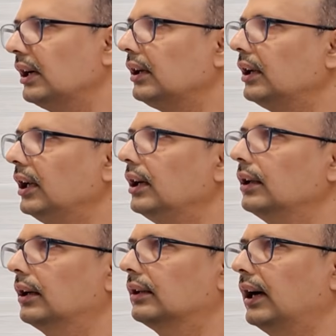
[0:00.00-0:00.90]
need,
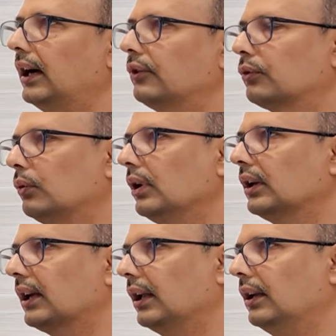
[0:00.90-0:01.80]
that student
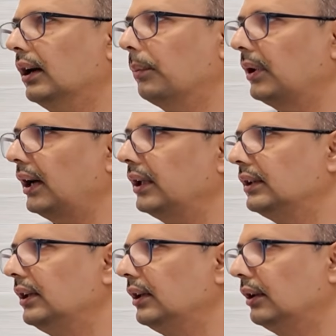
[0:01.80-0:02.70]
can apply
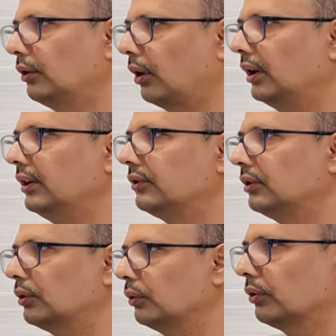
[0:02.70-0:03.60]
the knowledge to
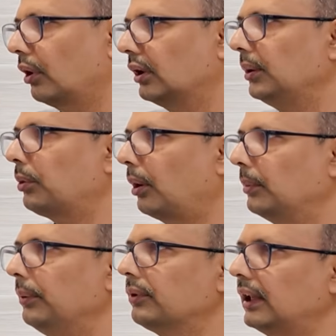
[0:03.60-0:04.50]
solve the
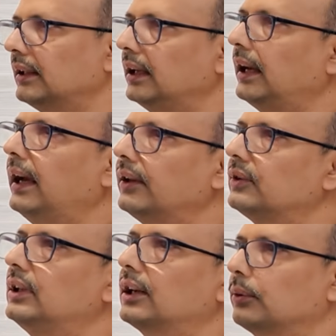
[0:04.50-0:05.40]
problems, and then as the
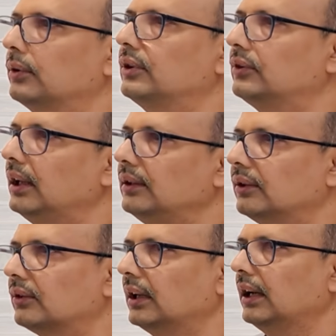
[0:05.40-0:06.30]
technology changes,
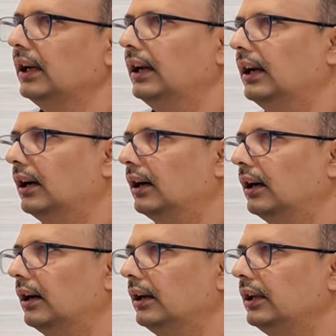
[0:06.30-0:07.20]

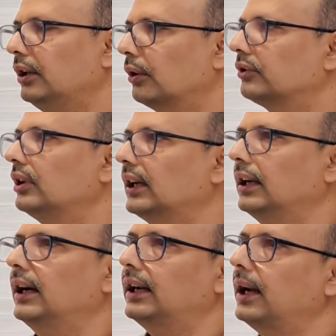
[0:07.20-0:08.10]
he or she can
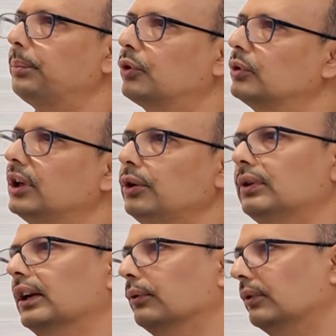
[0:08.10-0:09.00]
adapt to the new
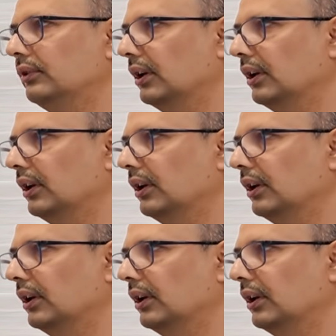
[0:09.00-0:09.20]
technology as